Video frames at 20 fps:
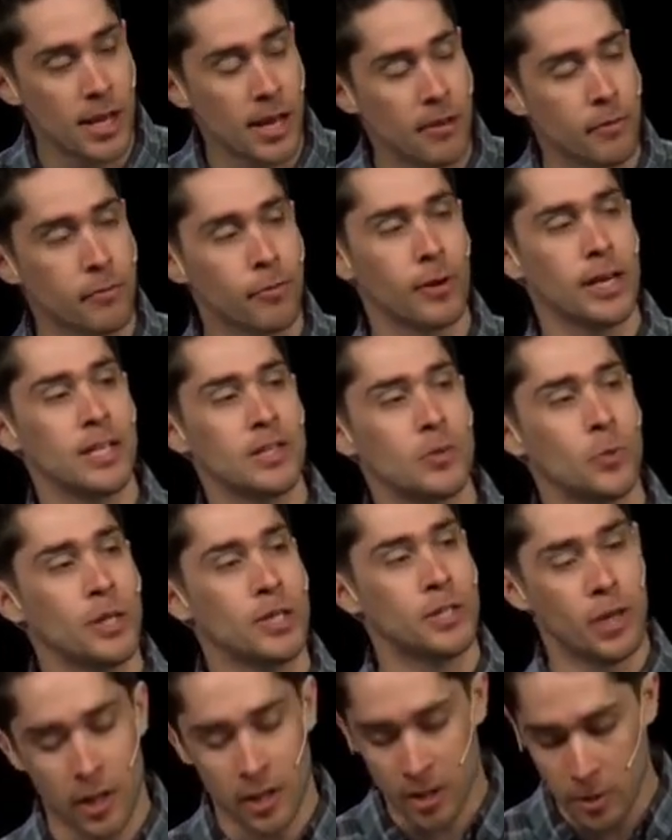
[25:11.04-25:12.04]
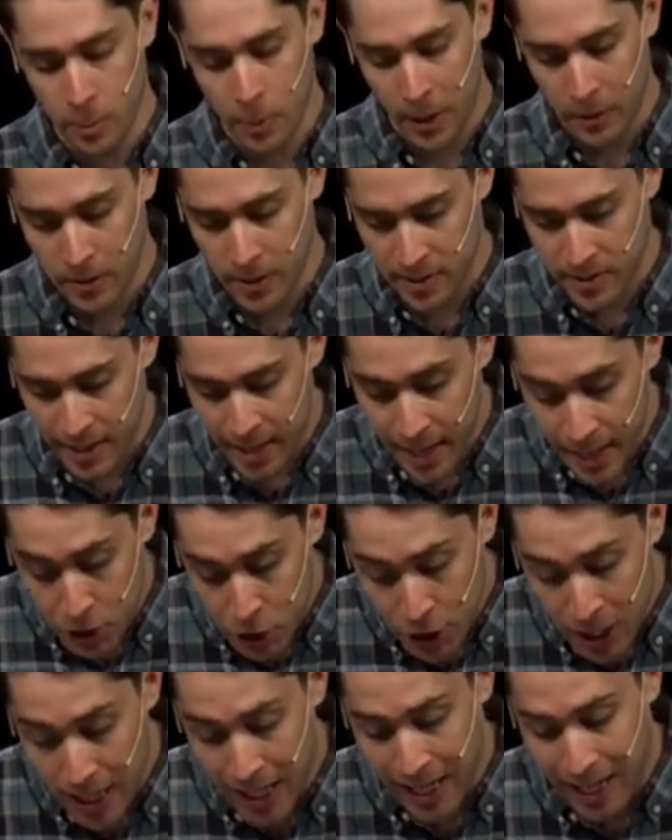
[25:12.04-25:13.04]
that phrase we talked about, this
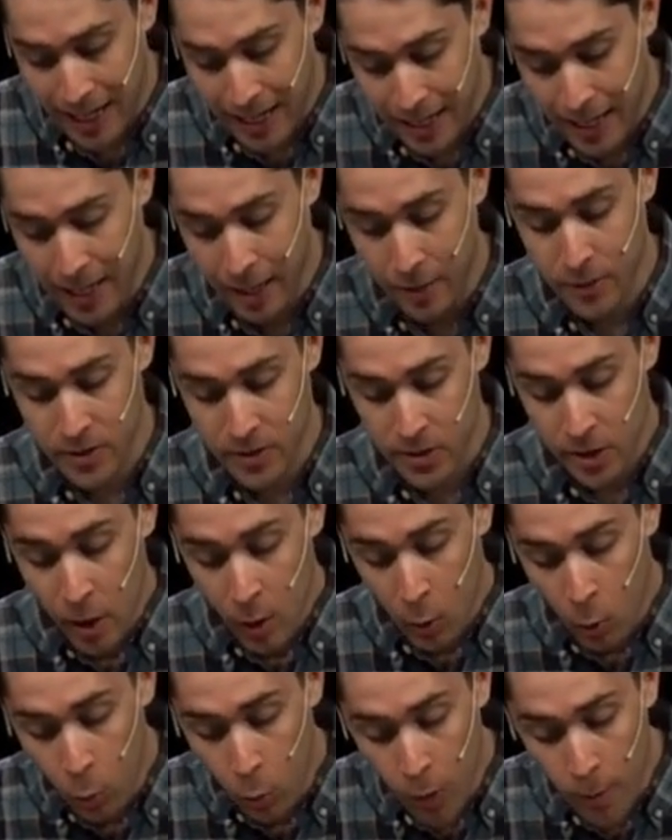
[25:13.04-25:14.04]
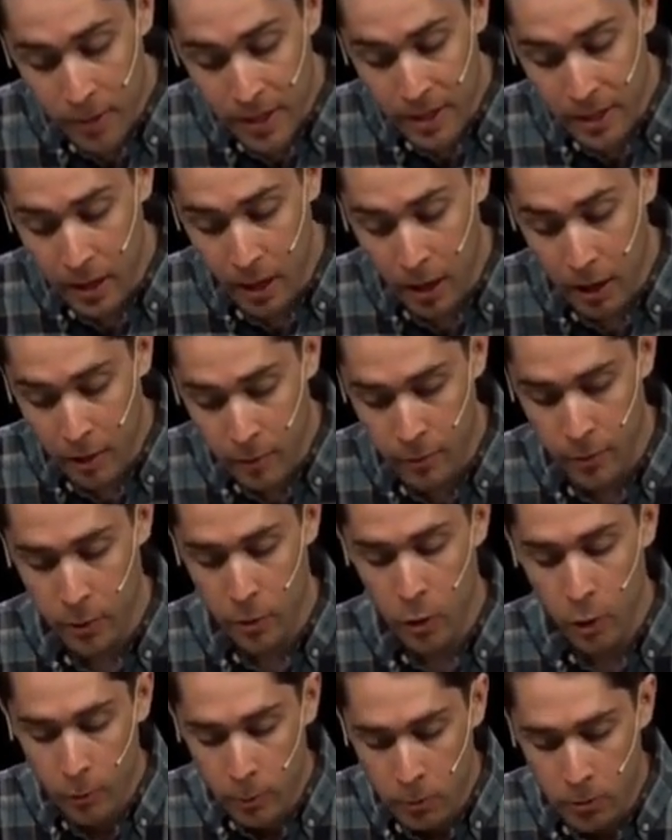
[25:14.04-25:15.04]
Eshet Chayel, this woman of
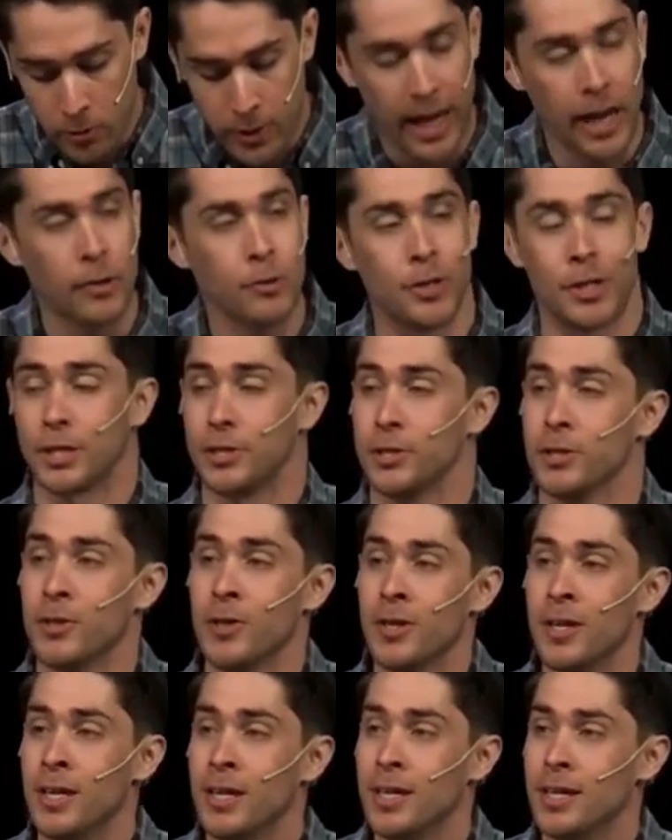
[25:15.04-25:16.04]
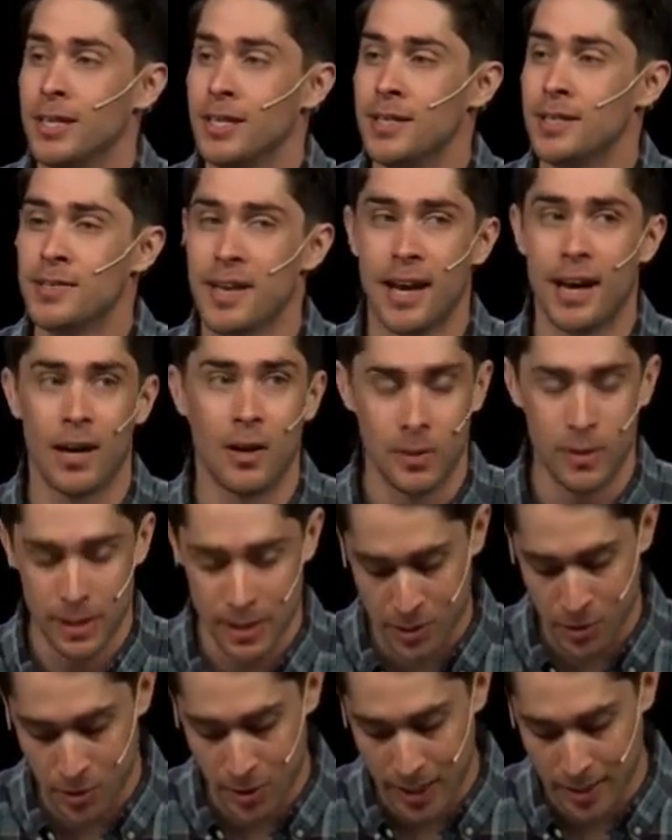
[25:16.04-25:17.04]
noble character, is how
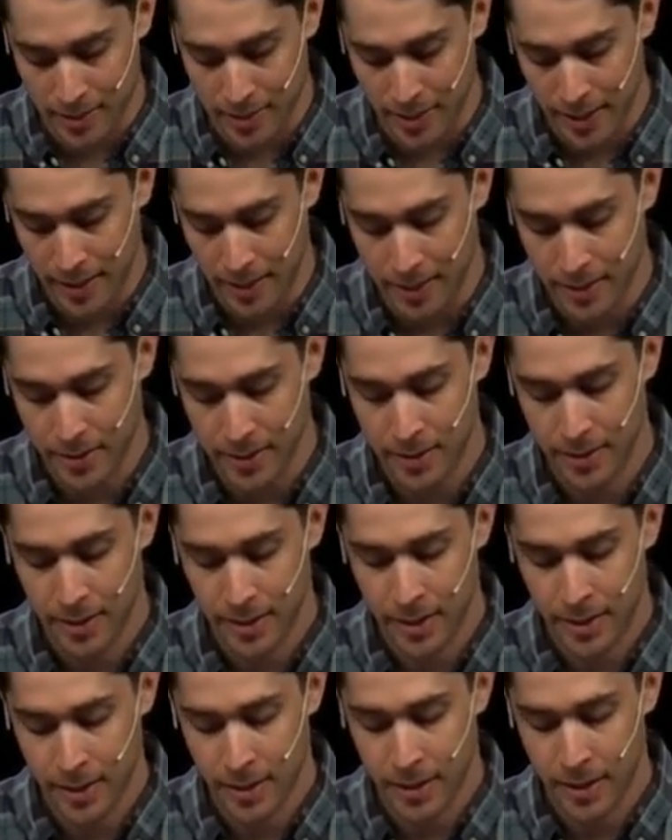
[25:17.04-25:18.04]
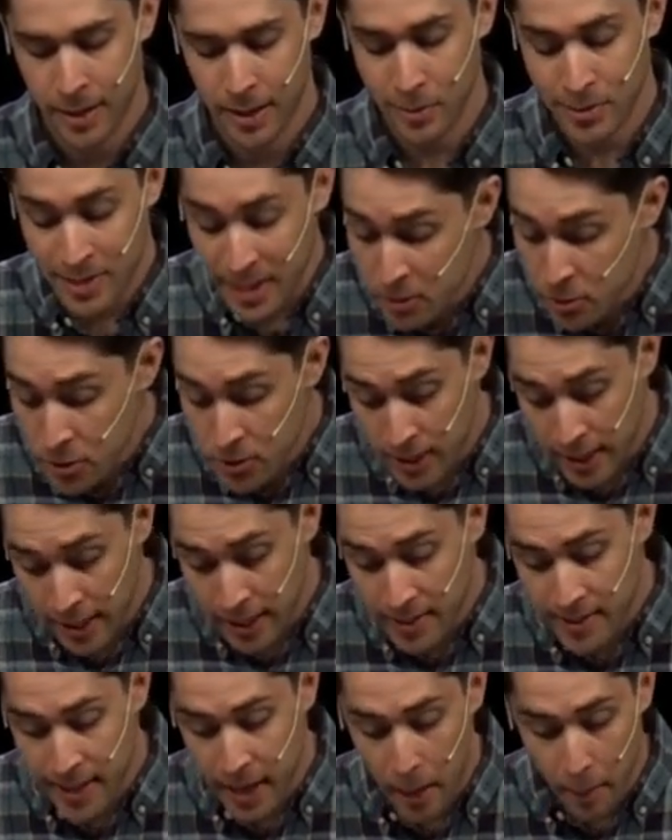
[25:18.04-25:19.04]
it's translated. And what's interesting
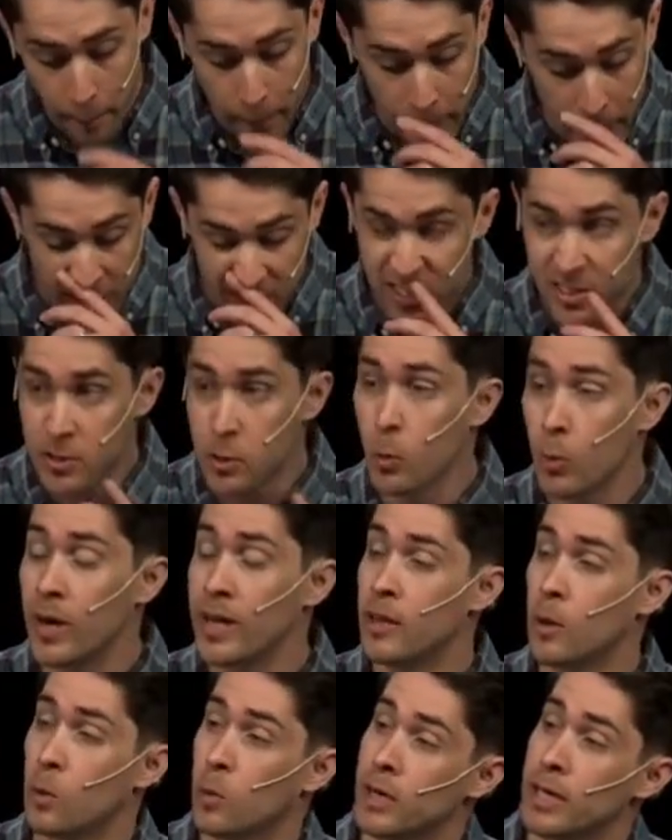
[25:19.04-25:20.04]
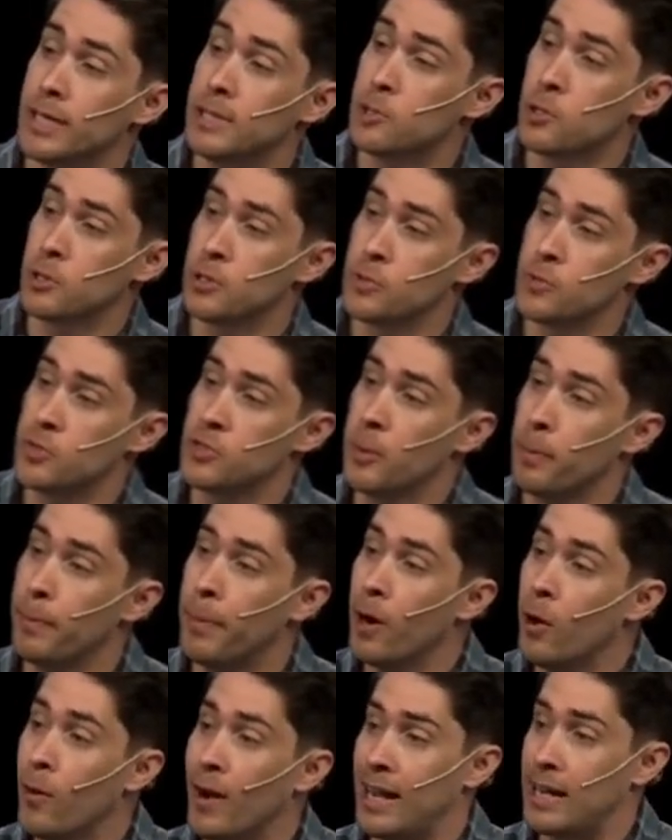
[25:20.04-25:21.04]
is that it mirrors the way that we're introduced to
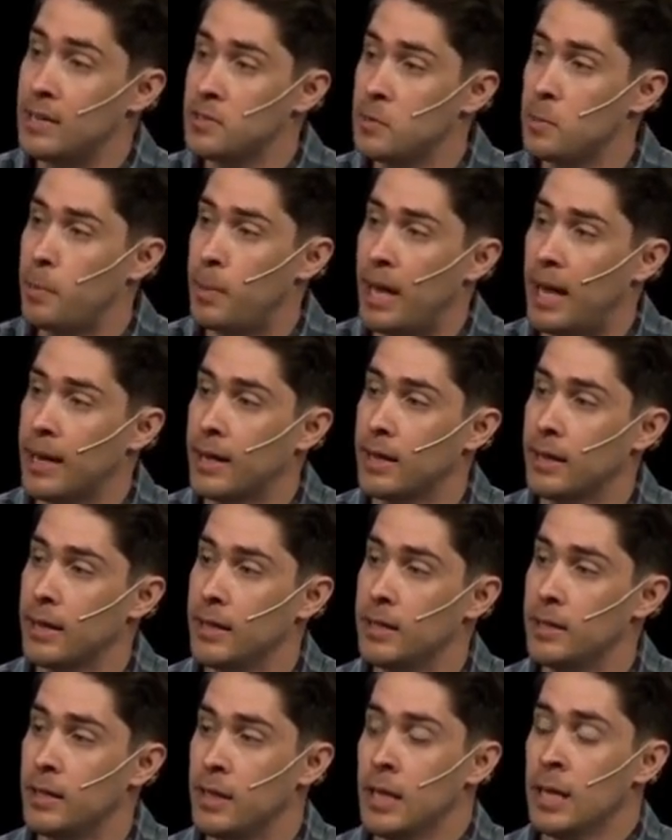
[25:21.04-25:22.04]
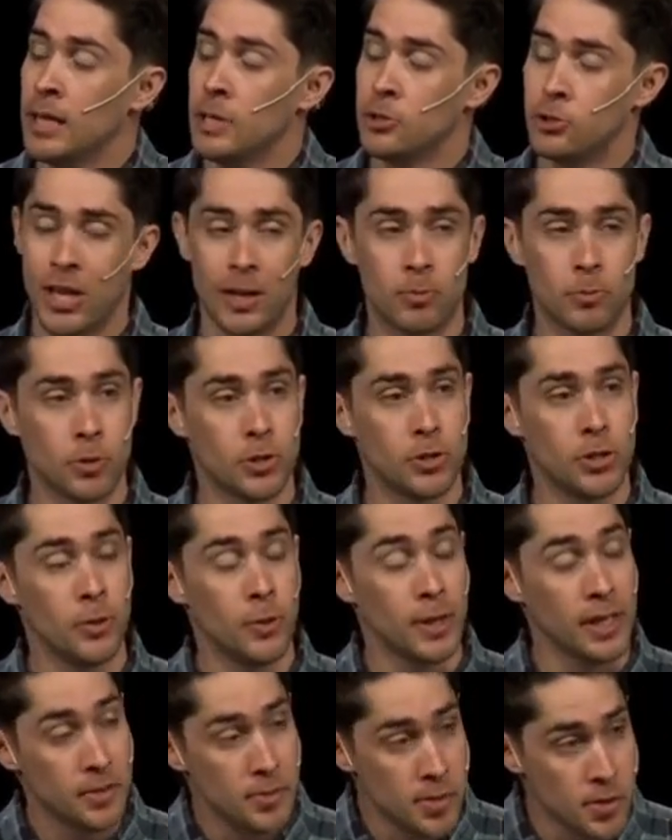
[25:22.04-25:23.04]
Boaz back in chapter 2.
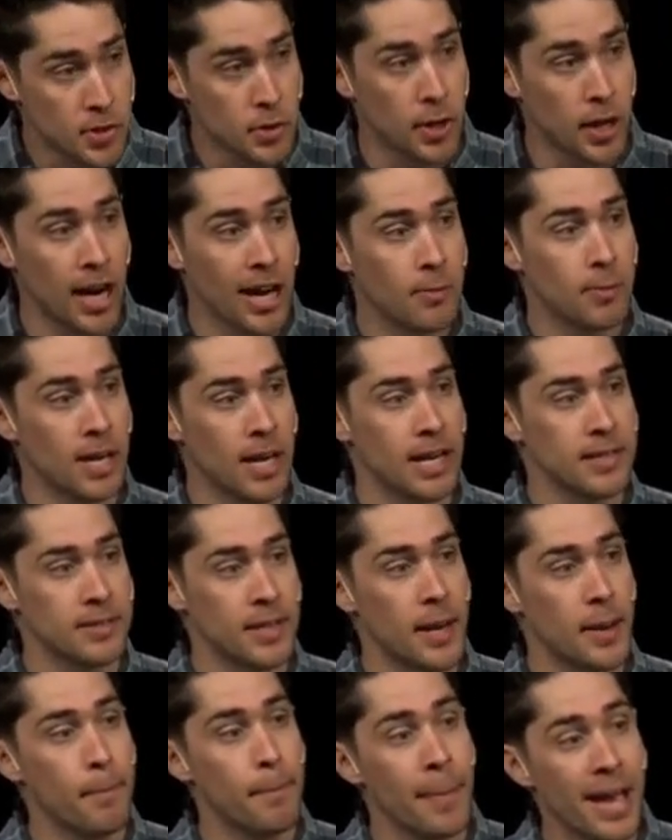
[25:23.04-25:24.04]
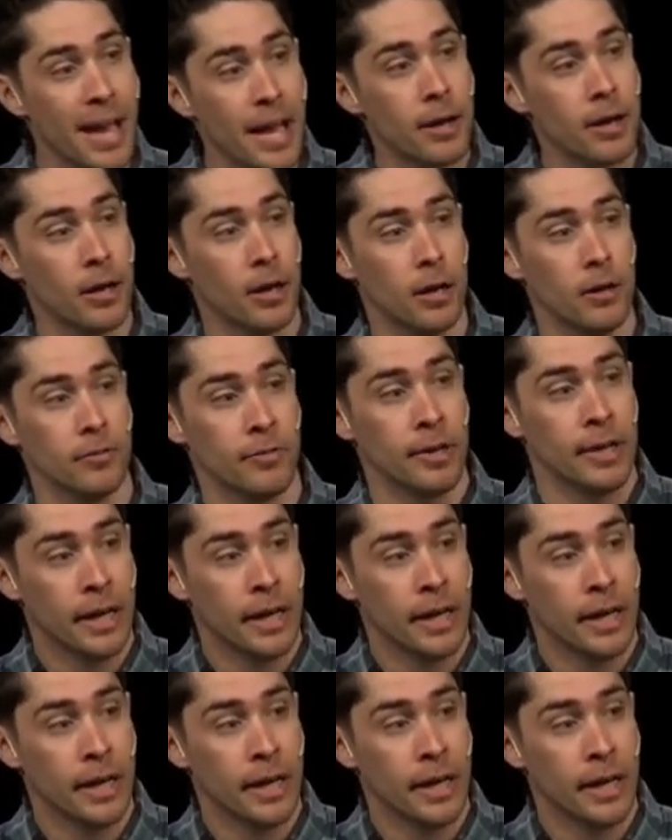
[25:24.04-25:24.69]
He's described as a man of